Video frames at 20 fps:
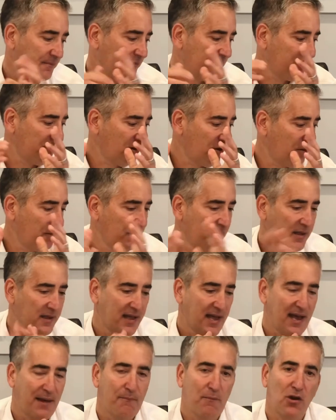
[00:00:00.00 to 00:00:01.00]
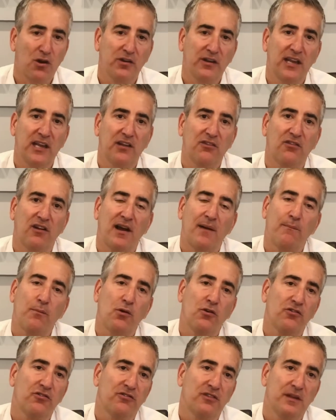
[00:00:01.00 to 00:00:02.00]
So I'm Mark Cantor. I'll
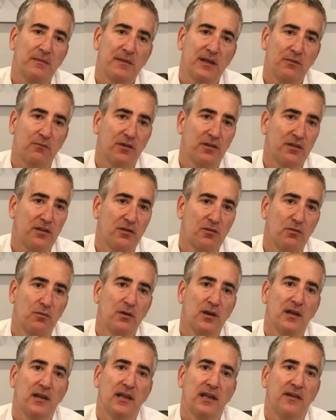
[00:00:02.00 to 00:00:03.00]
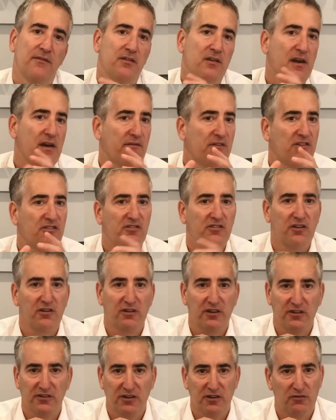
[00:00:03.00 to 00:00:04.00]
personally meet with you. If you have a
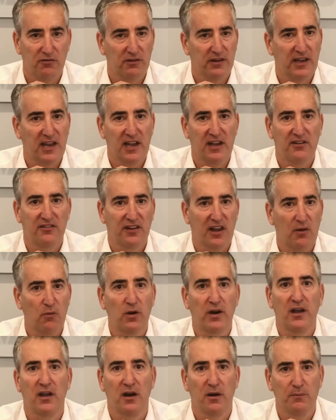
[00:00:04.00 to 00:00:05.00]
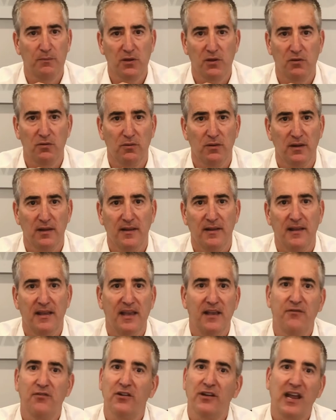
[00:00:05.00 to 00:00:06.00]
serious injury case, I want to help you.
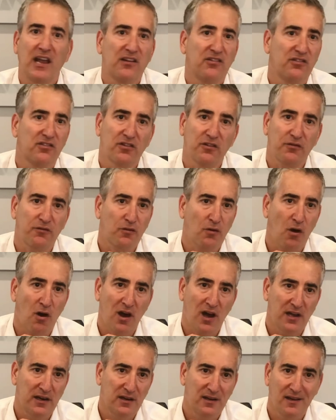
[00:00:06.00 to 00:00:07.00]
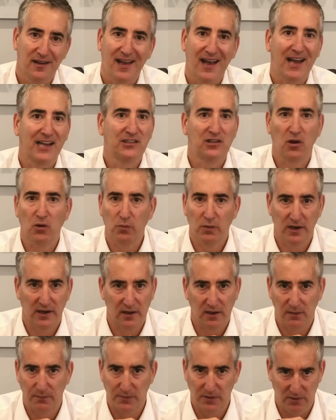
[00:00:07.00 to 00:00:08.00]
If your case is a fraud, I don't want to
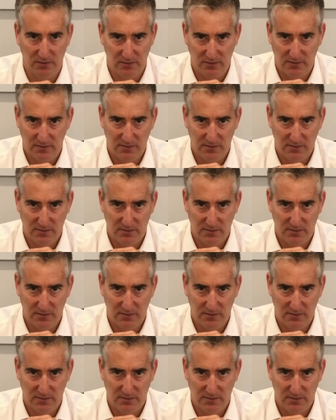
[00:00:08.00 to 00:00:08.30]
help you.